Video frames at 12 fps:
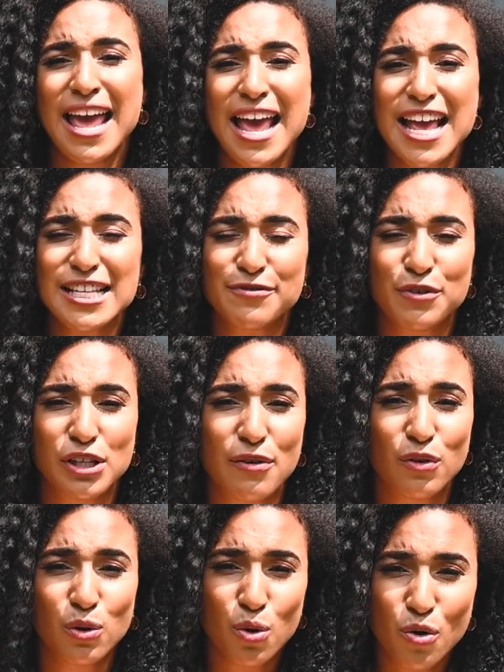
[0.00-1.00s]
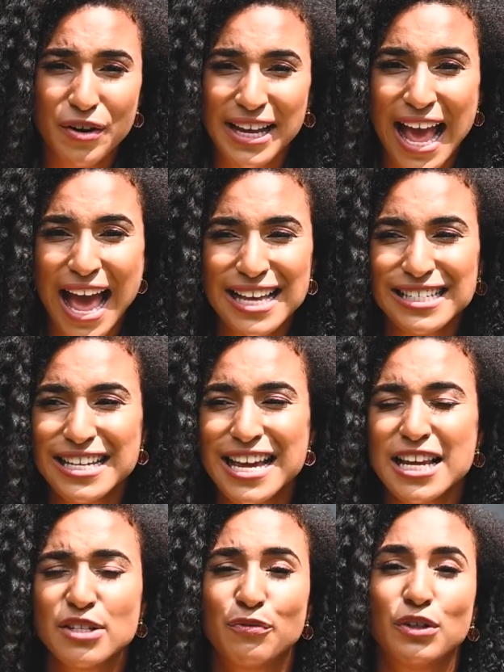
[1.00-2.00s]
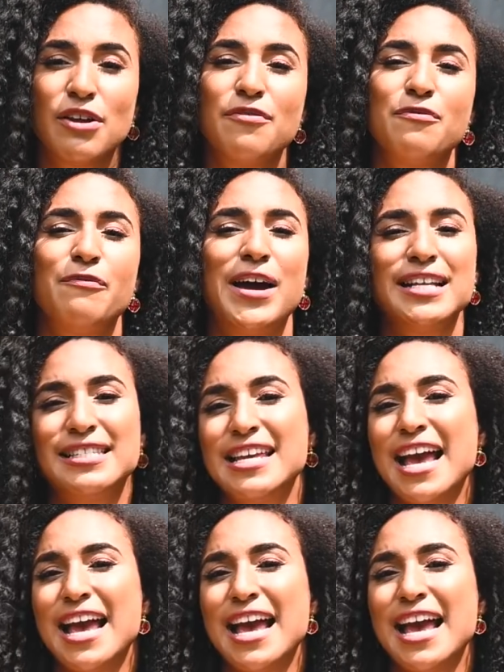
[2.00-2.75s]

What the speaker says: It's full of lauric acid, it's full of fatty